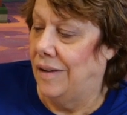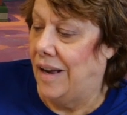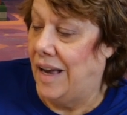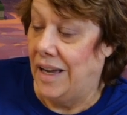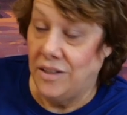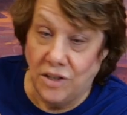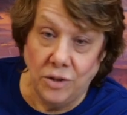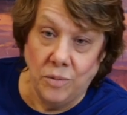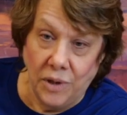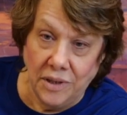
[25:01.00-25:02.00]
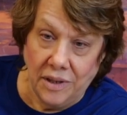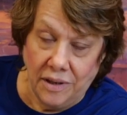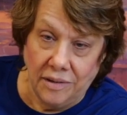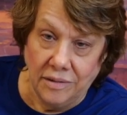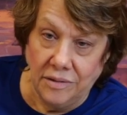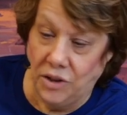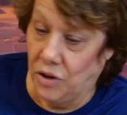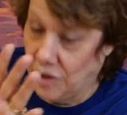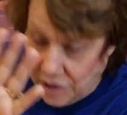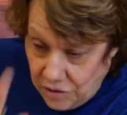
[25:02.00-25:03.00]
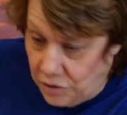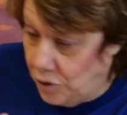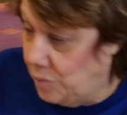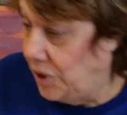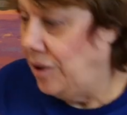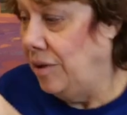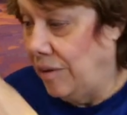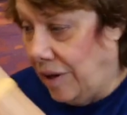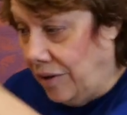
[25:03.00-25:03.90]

I do one color. You can either do blue or